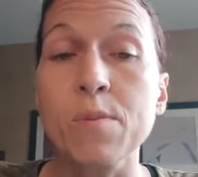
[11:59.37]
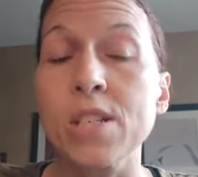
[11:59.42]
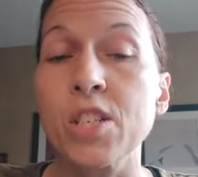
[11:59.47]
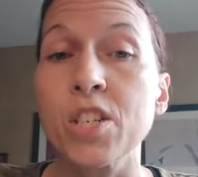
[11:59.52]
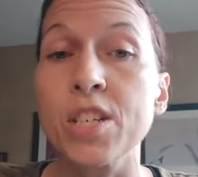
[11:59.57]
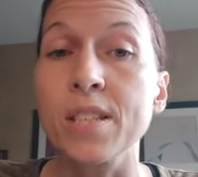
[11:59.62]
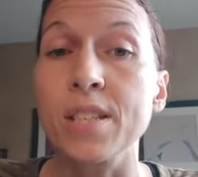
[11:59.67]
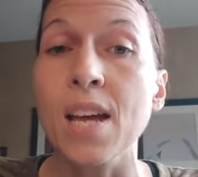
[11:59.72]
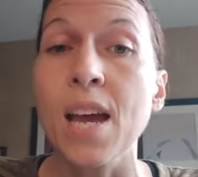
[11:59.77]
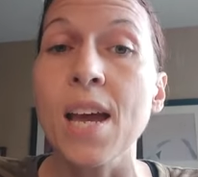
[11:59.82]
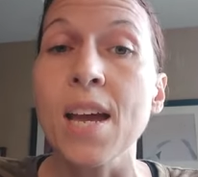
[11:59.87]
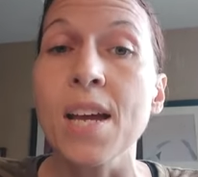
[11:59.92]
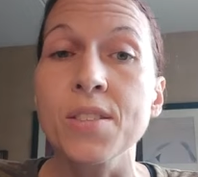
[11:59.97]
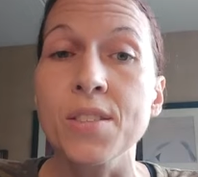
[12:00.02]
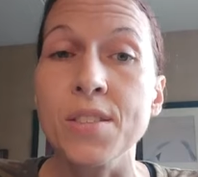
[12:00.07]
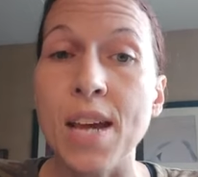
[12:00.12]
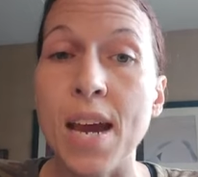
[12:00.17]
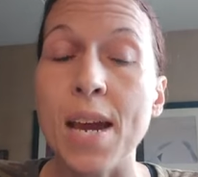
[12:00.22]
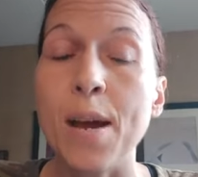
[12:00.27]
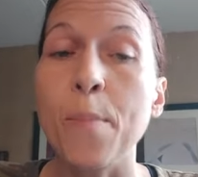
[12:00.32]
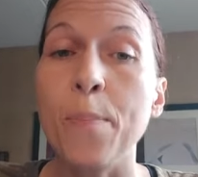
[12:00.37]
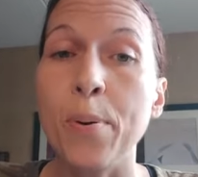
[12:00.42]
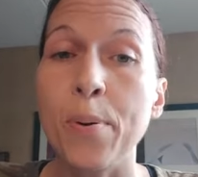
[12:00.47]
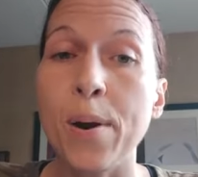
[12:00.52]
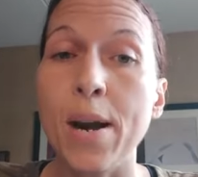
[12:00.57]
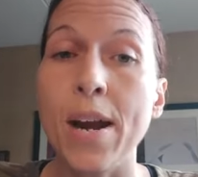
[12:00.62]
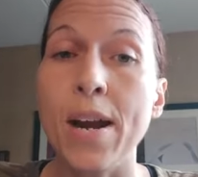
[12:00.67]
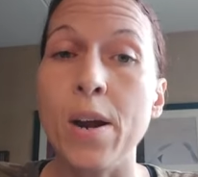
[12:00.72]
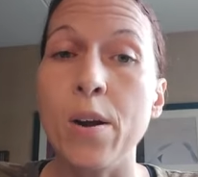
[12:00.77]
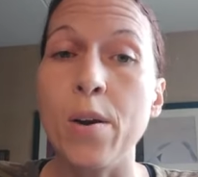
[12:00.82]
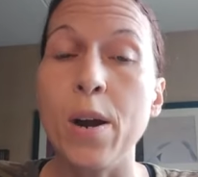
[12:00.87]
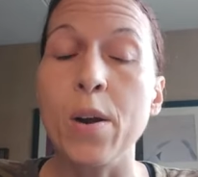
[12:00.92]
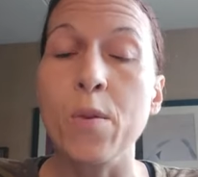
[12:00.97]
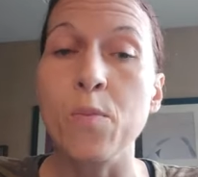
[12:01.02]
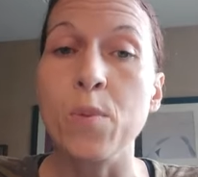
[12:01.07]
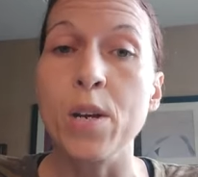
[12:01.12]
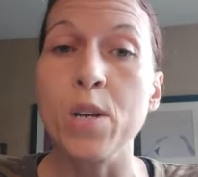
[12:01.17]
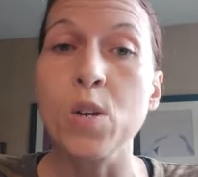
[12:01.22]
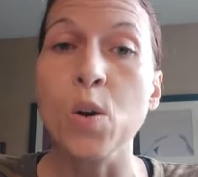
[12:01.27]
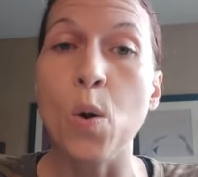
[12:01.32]
We just say a prayer
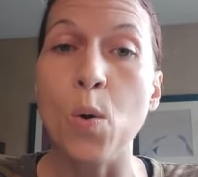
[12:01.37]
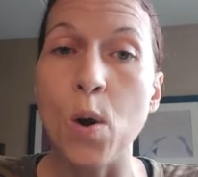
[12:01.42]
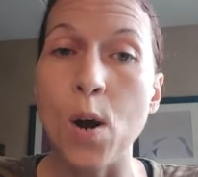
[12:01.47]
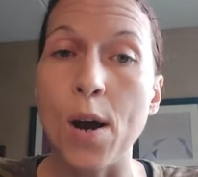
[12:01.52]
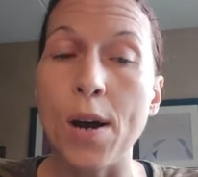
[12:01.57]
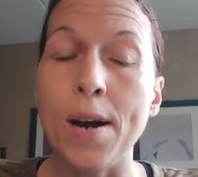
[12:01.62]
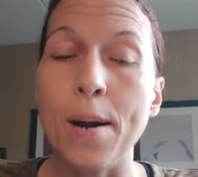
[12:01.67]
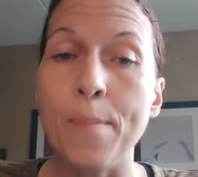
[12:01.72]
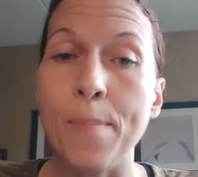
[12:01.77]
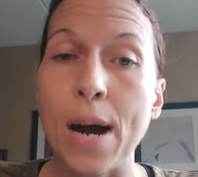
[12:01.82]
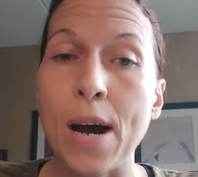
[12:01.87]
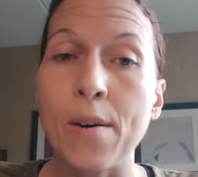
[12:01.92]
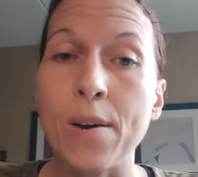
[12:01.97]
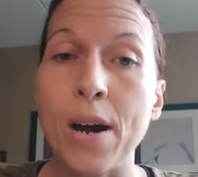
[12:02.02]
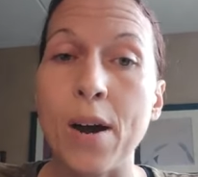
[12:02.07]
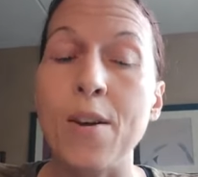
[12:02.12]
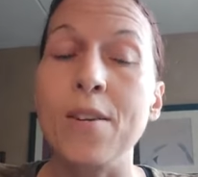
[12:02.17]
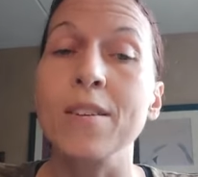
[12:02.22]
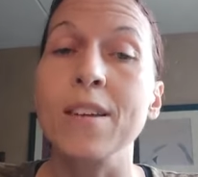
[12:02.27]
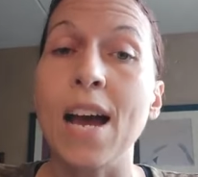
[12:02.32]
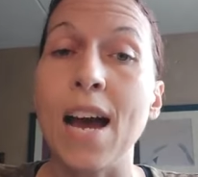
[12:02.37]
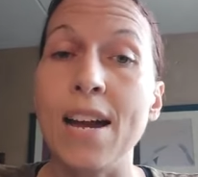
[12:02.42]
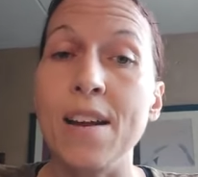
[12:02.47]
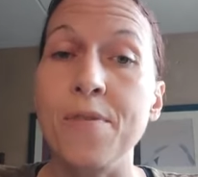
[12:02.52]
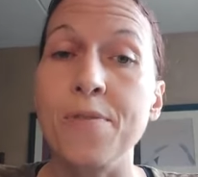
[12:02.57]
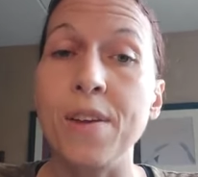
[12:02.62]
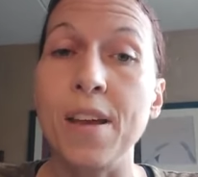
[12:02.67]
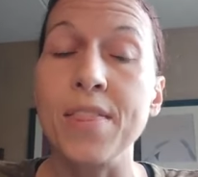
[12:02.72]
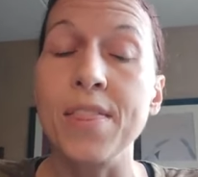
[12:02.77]
and we go on about our life.